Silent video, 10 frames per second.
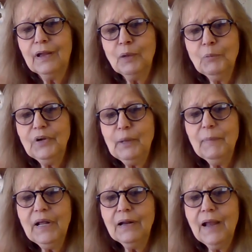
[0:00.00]
I'm only a
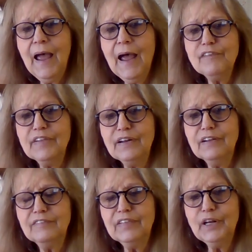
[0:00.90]
minute and a half
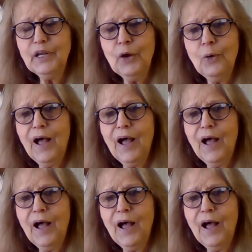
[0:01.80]
into the video.